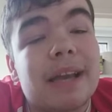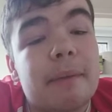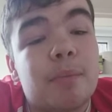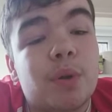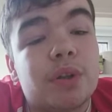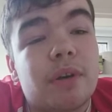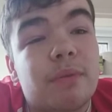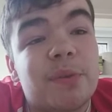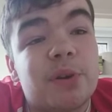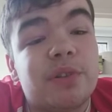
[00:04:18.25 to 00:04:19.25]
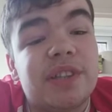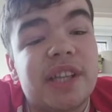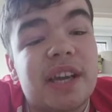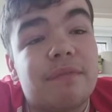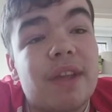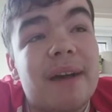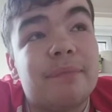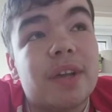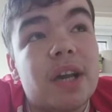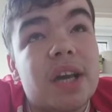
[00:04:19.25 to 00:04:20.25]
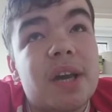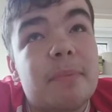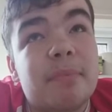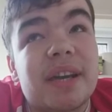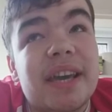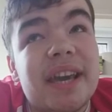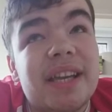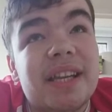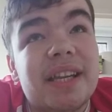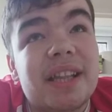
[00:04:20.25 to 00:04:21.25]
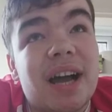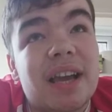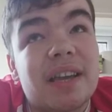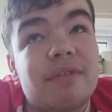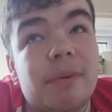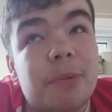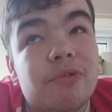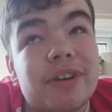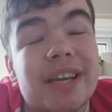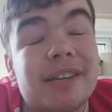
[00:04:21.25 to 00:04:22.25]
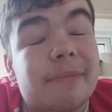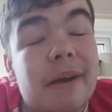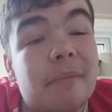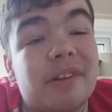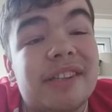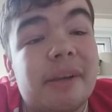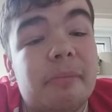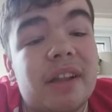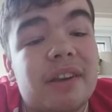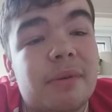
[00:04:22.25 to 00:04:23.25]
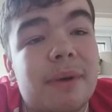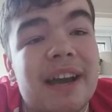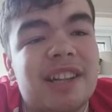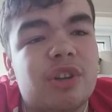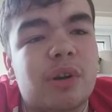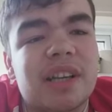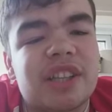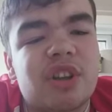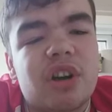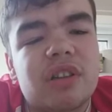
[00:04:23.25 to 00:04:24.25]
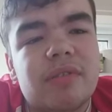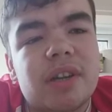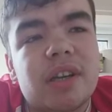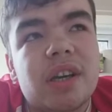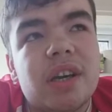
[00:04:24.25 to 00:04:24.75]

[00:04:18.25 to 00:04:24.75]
The keeper pulls off with a good save. Then McGeady, from the range, pretty much similar to where he scored against Oxford.